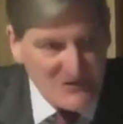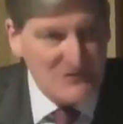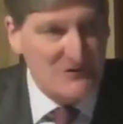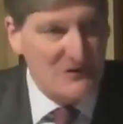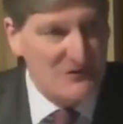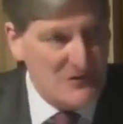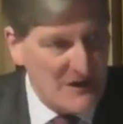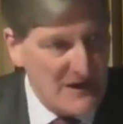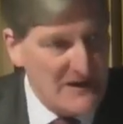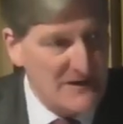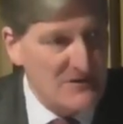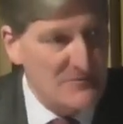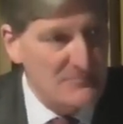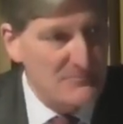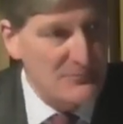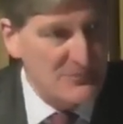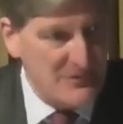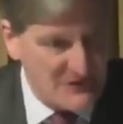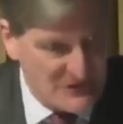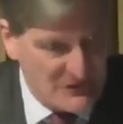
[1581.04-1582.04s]
to take
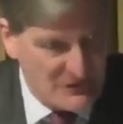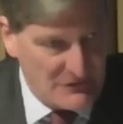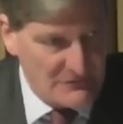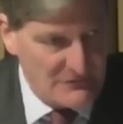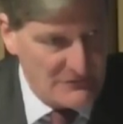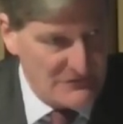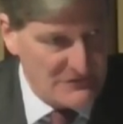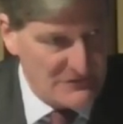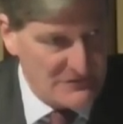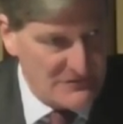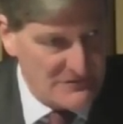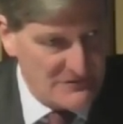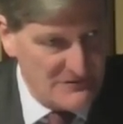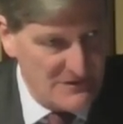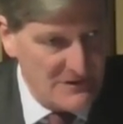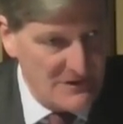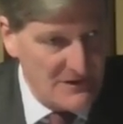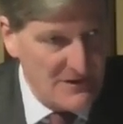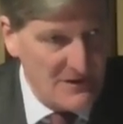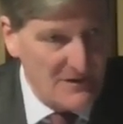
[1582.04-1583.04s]
precedence
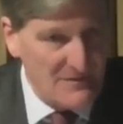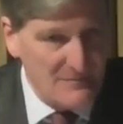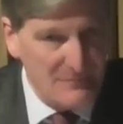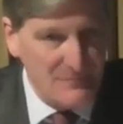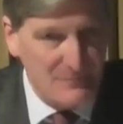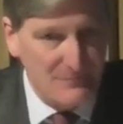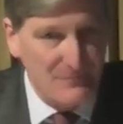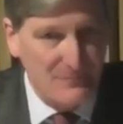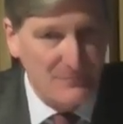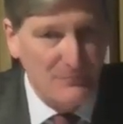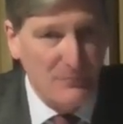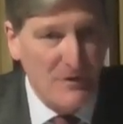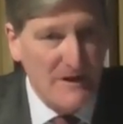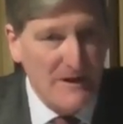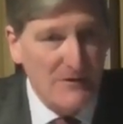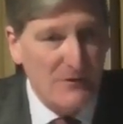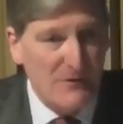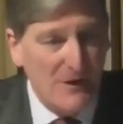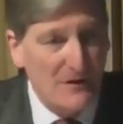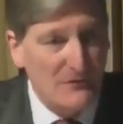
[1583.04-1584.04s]

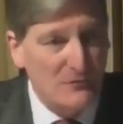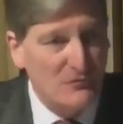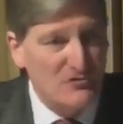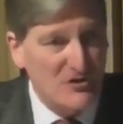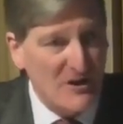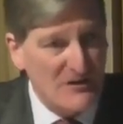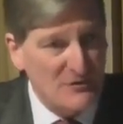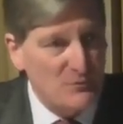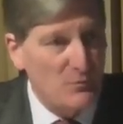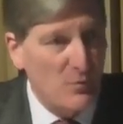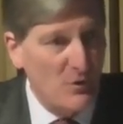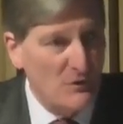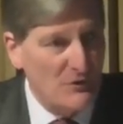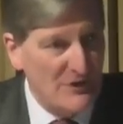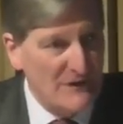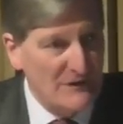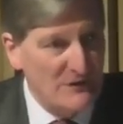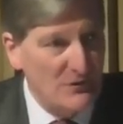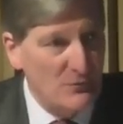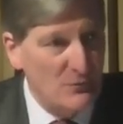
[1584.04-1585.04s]
with just
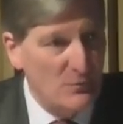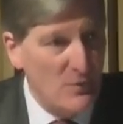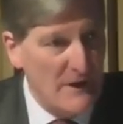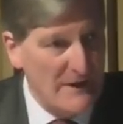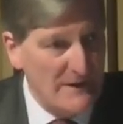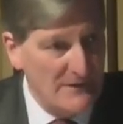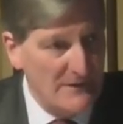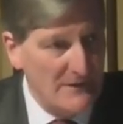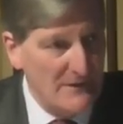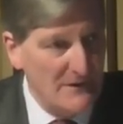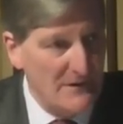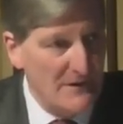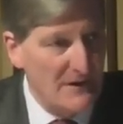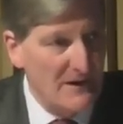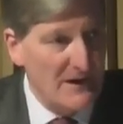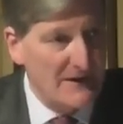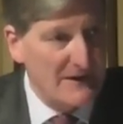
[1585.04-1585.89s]
wanting to win a